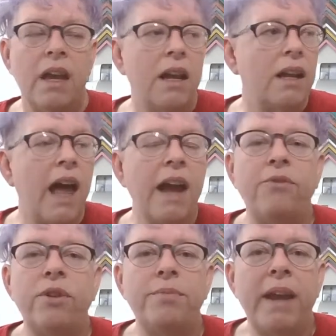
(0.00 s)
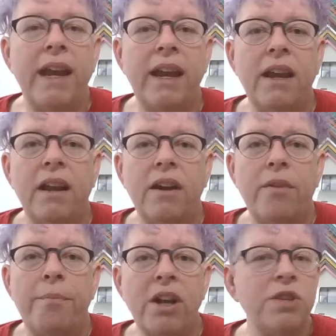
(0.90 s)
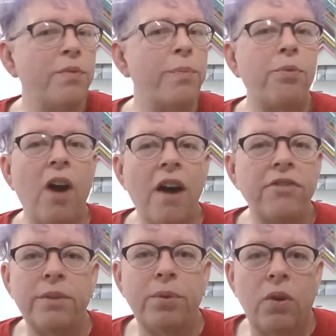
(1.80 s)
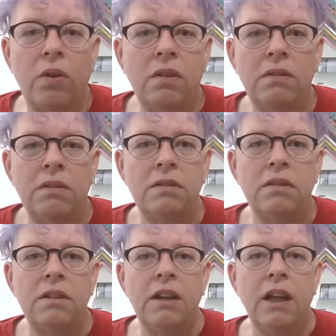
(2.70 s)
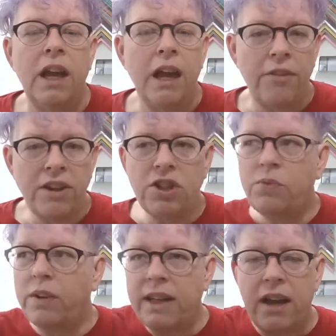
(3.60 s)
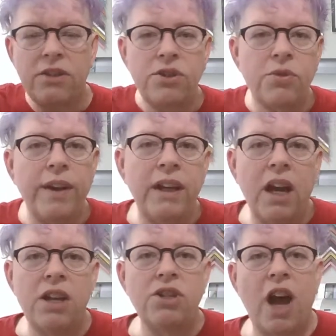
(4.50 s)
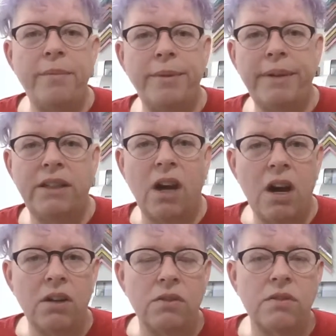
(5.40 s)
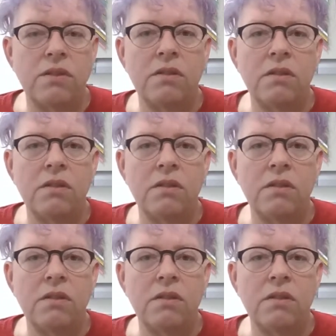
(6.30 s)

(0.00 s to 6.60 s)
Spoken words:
Life would be much more profitable if I just went down the street and got a job at McDonald's.